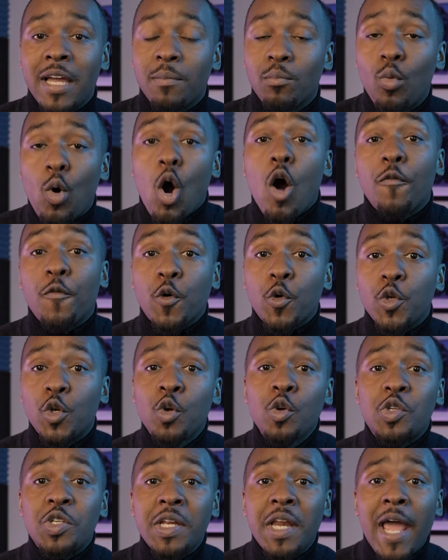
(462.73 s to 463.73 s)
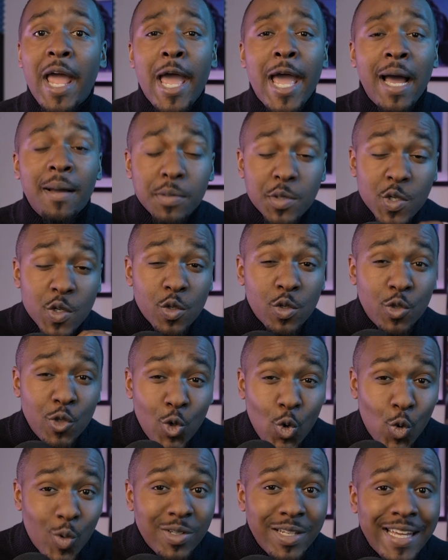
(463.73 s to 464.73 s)
Like, Marvel, you should
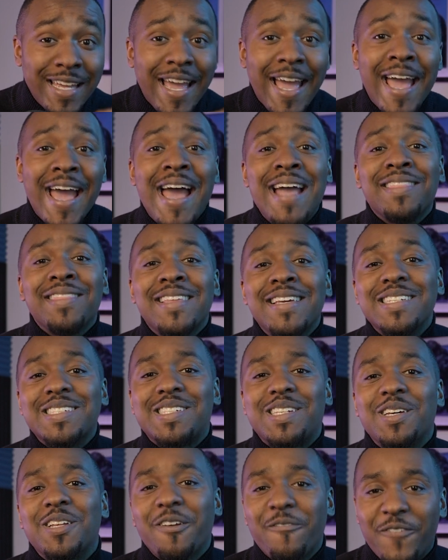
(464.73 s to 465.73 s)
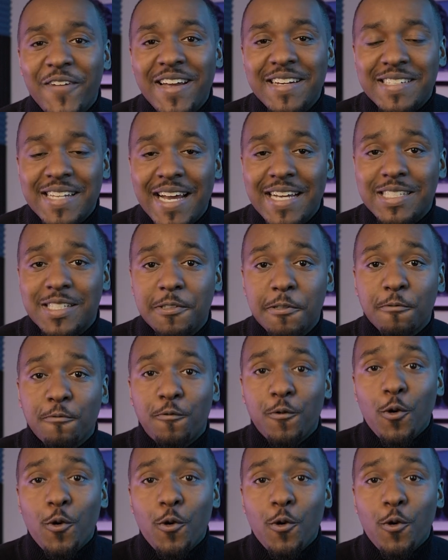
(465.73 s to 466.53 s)
absolutely add this to the Fantastic